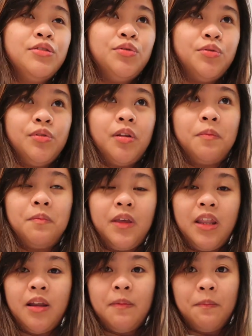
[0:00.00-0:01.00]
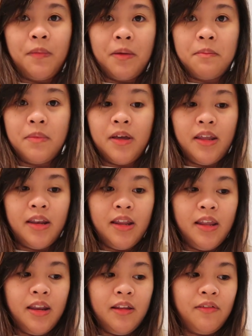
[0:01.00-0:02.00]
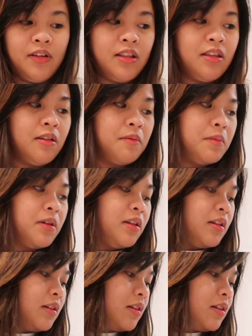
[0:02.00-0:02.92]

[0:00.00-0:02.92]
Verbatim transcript: shooting pain up my butt and everything but